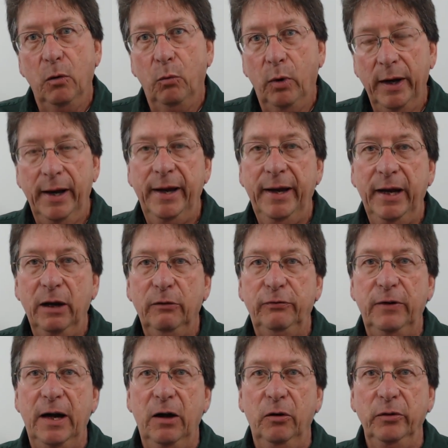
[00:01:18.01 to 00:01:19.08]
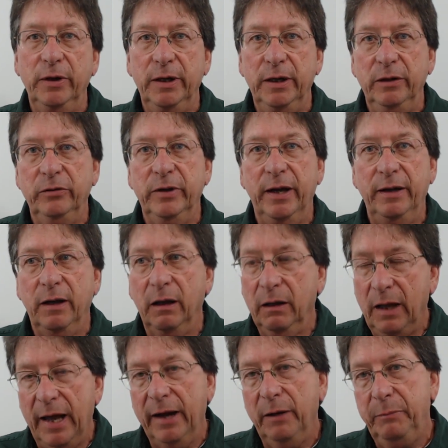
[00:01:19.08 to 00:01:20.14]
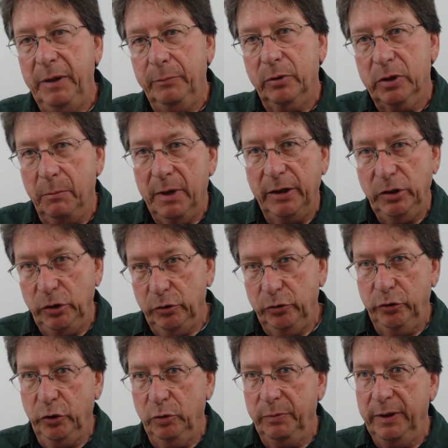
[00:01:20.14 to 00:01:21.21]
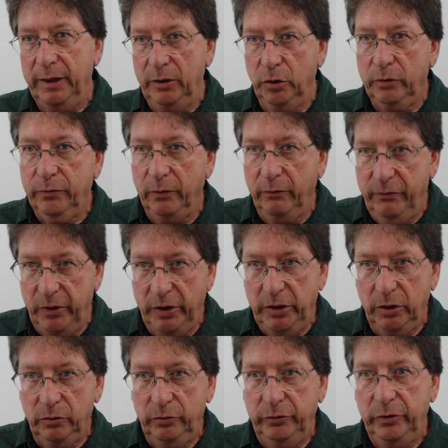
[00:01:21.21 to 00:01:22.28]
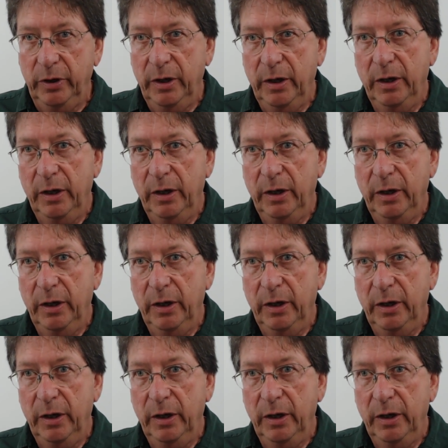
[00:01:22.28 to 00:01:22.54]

What I have found is that a lot of people come on YouTube and they look for videos